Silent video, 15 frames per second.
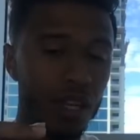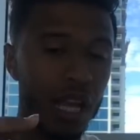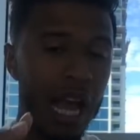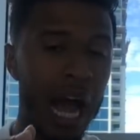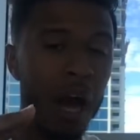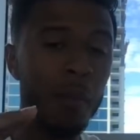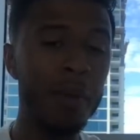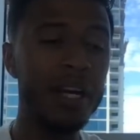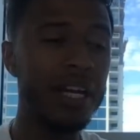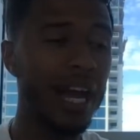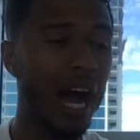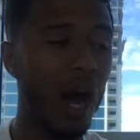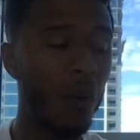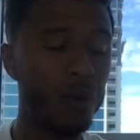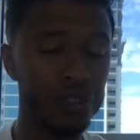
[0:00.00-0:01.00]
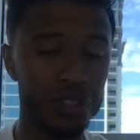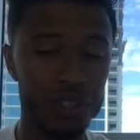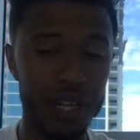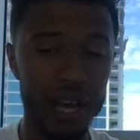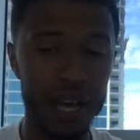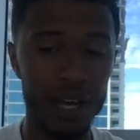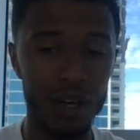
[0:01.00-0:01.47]
how many hours a
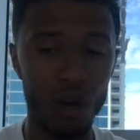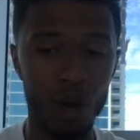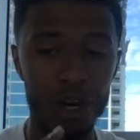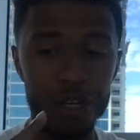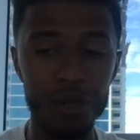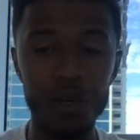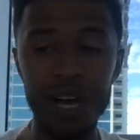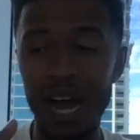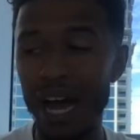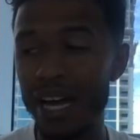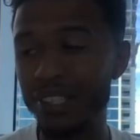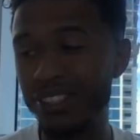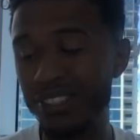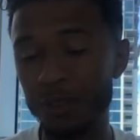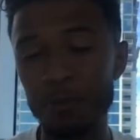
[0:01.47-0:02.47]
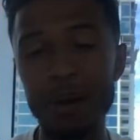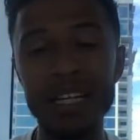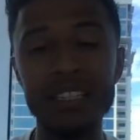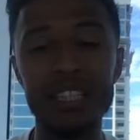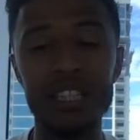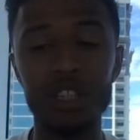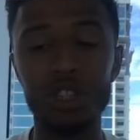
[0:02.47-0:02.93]
day are you guys
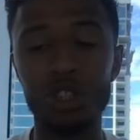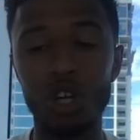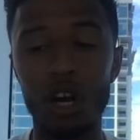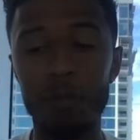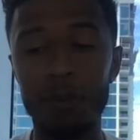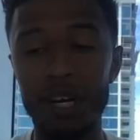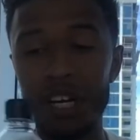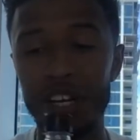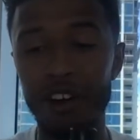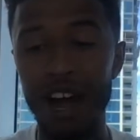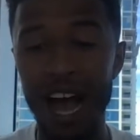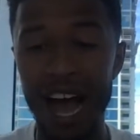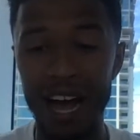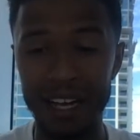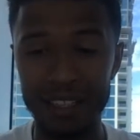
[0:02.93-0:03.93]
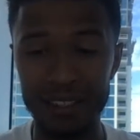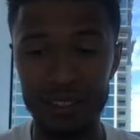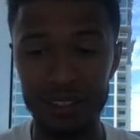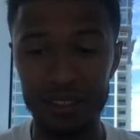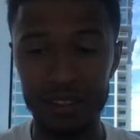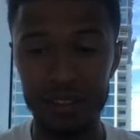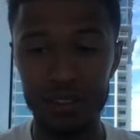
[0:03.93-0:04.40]
spending sharpening your axe?